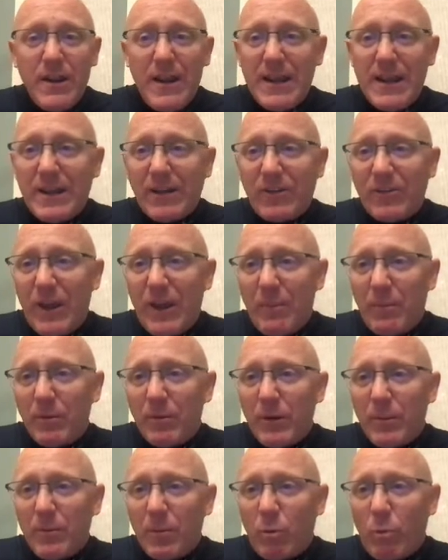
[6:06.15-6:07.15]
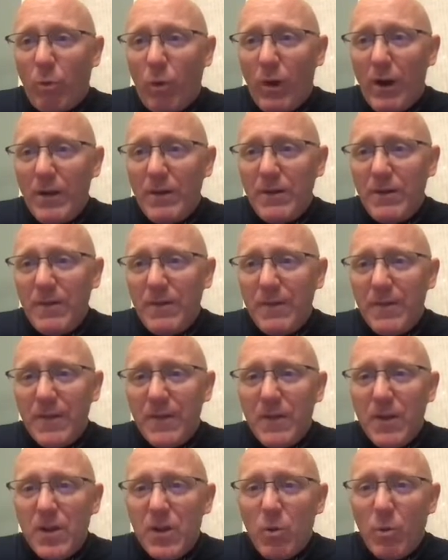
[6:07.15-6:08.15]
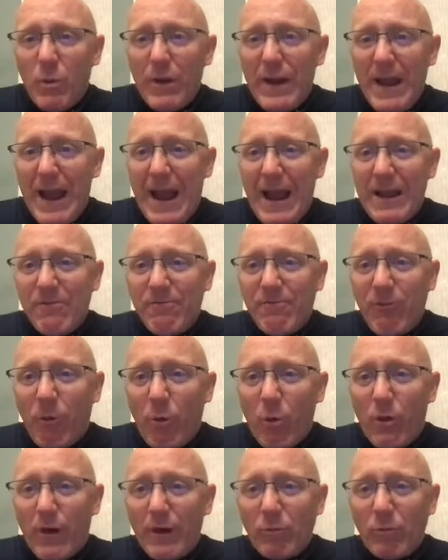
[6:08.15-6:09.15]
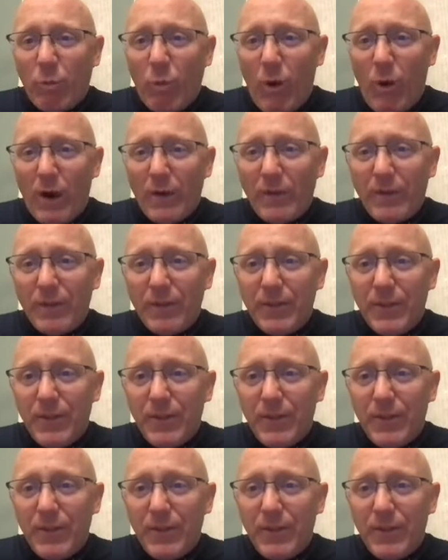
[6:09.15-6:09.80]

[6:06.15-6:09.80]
In example number 1, we had 4 and 1.